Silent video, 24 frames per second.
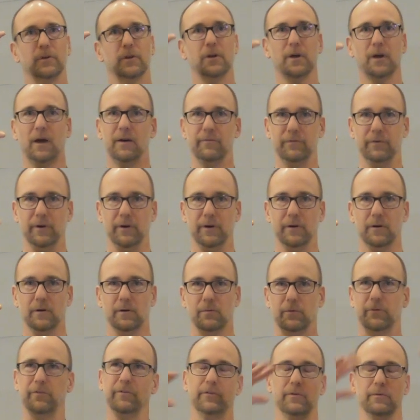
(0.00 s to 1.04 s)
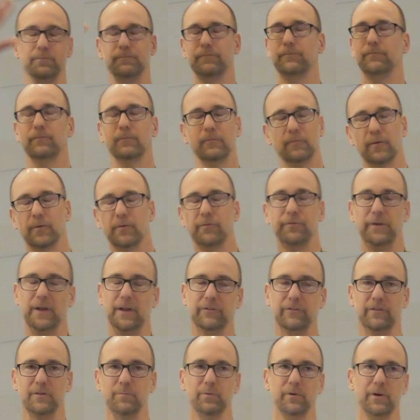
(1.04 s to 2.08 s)
cover, which is a
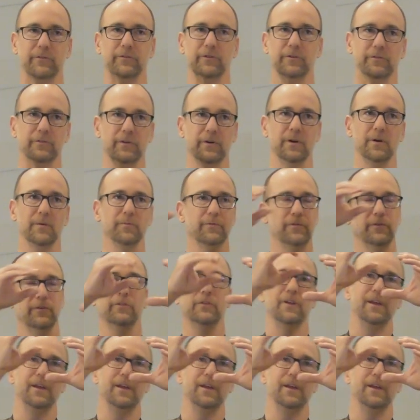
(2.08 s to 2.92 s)
fancy printer term for